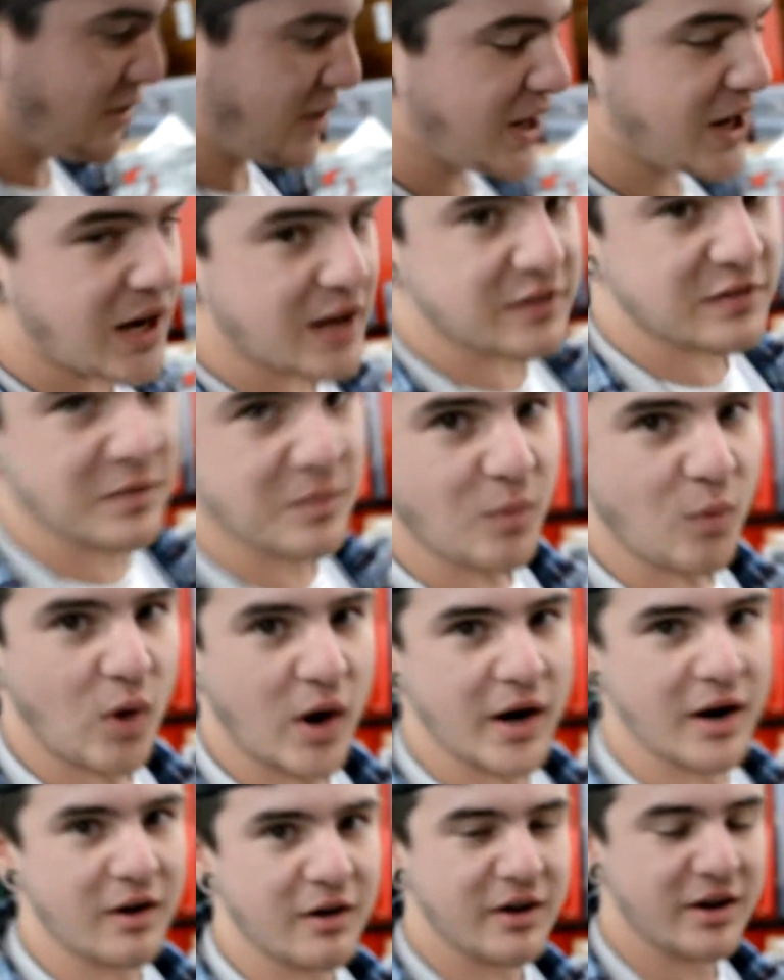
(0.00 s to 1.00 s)
I got some
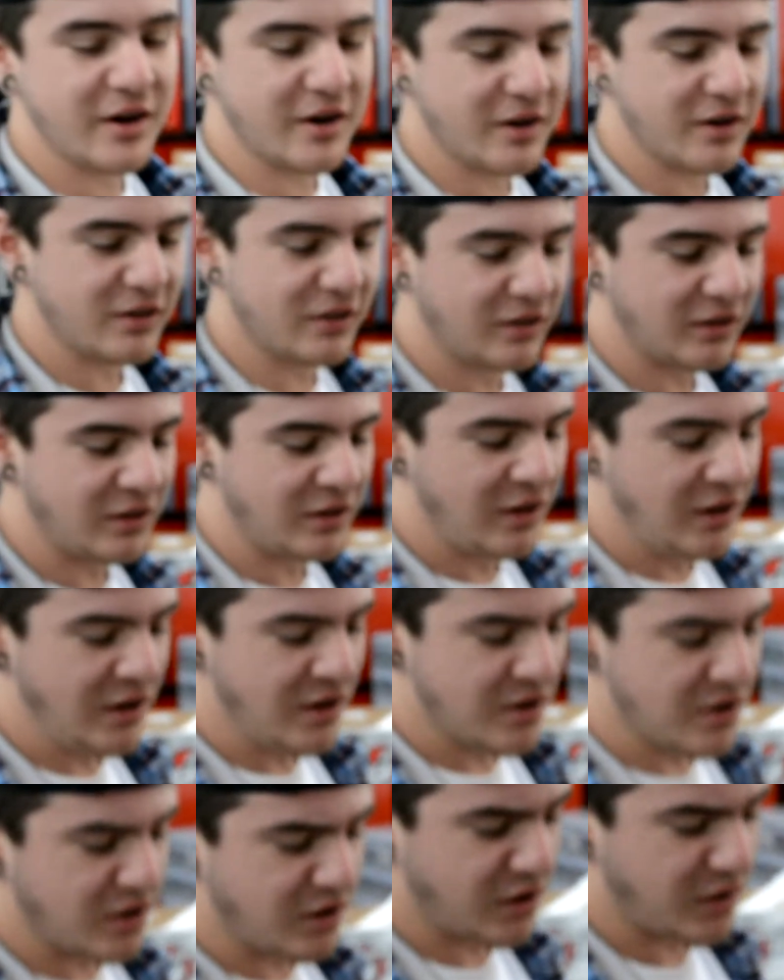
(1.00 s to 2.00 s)
wire here.
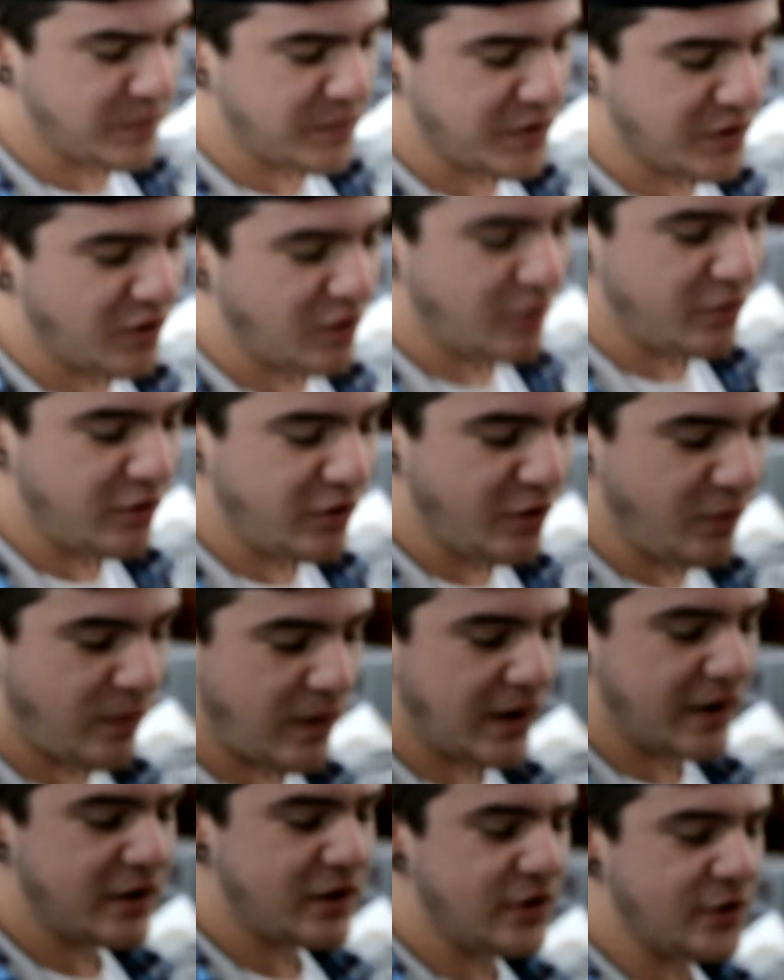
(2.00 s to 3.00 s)
You don't really
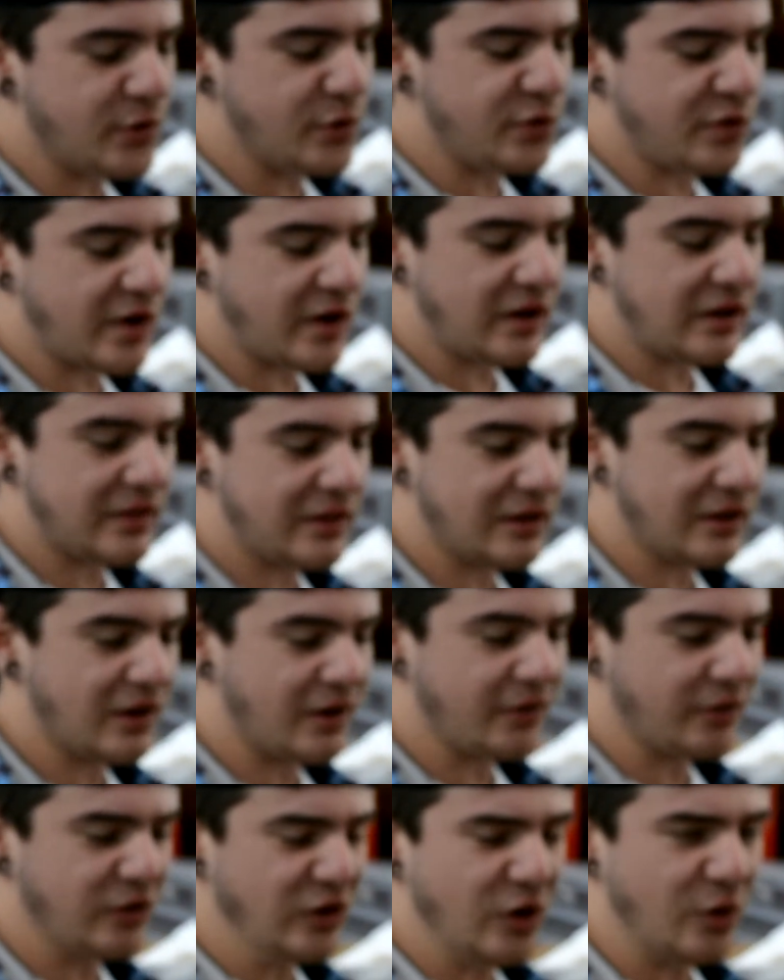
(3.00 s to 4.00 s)
want to use anything
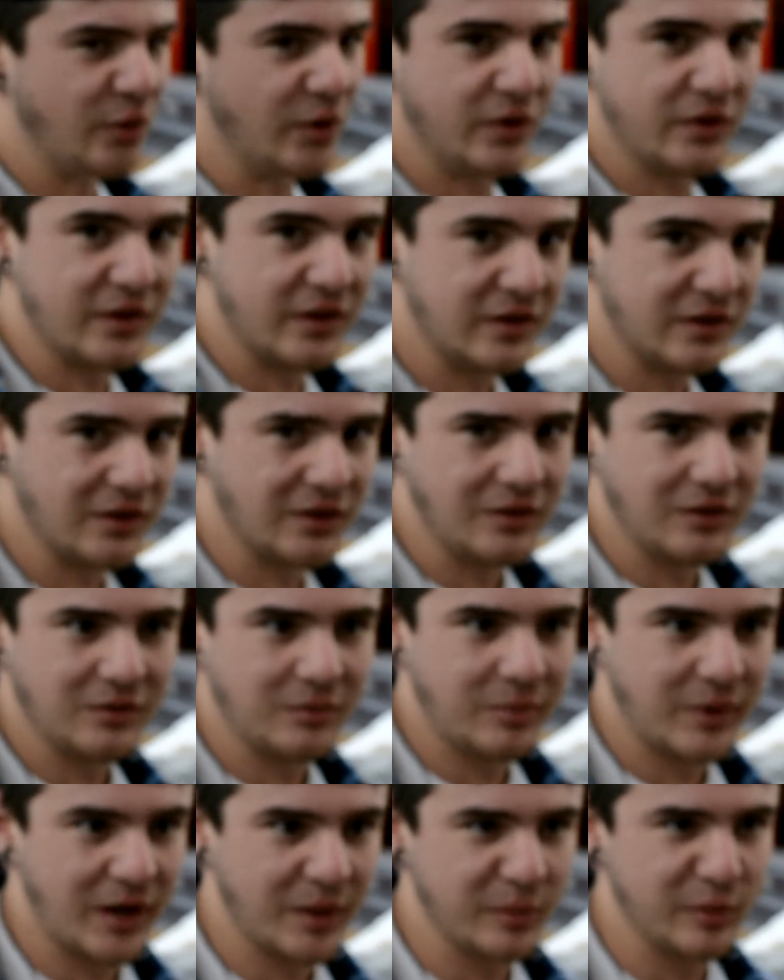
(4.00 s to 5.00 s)
lower than
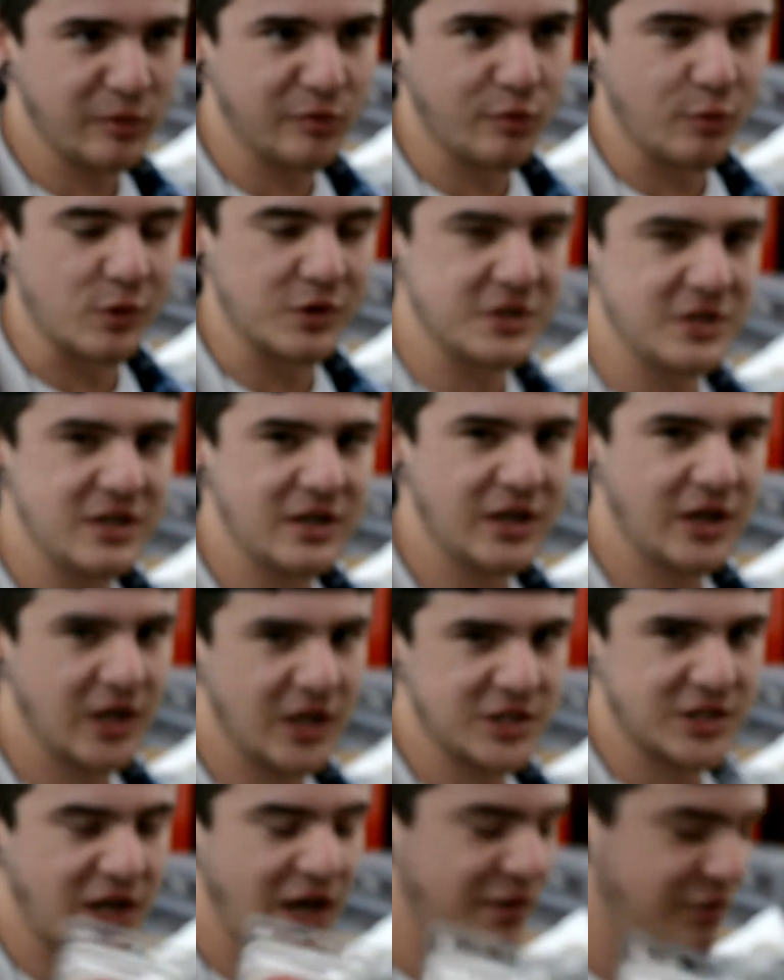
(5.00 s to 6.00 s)
probably 14
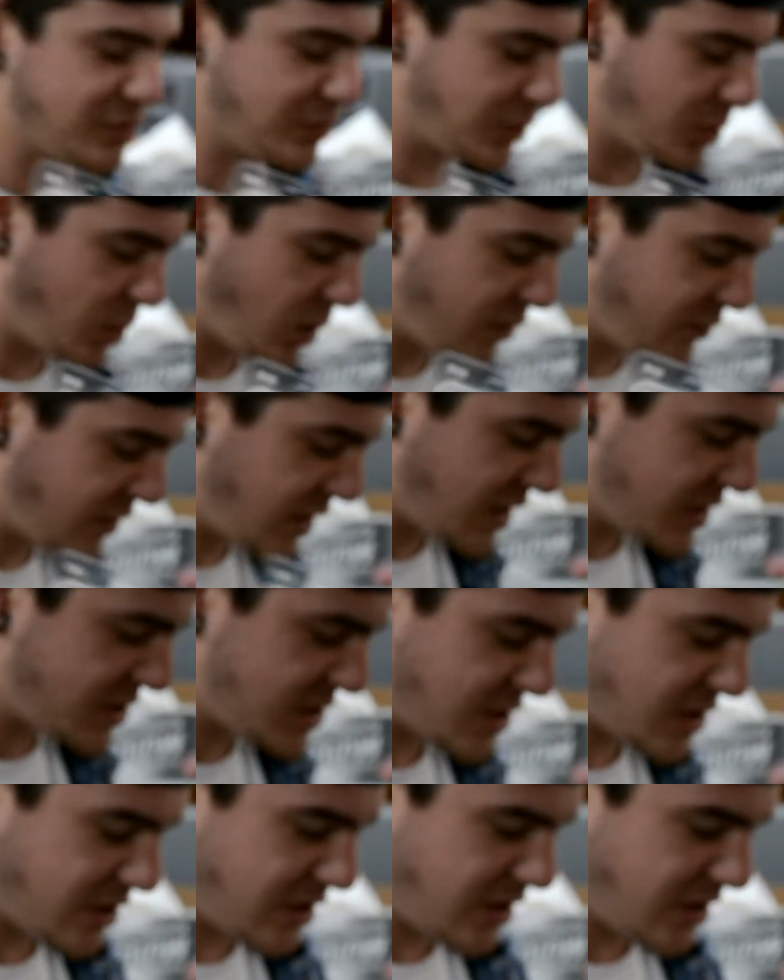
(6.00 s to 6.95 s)
gauge. I have some 12 gauge here.